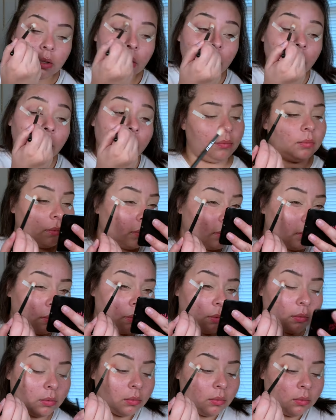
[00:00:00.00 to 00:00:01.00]
Okay,
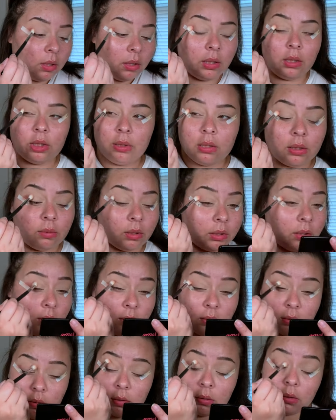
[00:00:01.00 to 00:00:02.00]
so I like these
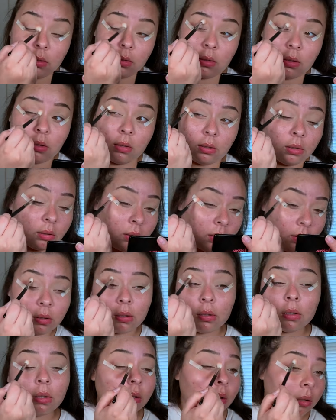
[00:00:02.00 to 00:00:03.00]
eyeshadows because
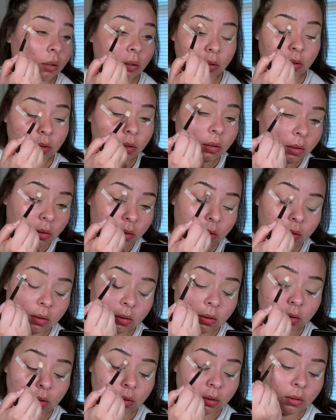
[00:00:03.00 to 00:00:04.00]
they're starting,
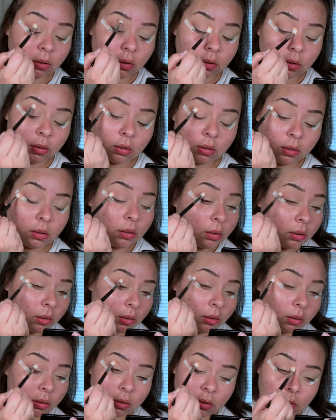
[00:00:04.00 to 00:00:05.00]
like, not starting,
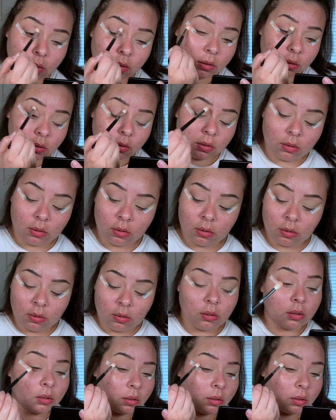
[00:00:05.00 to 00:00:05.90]
but you,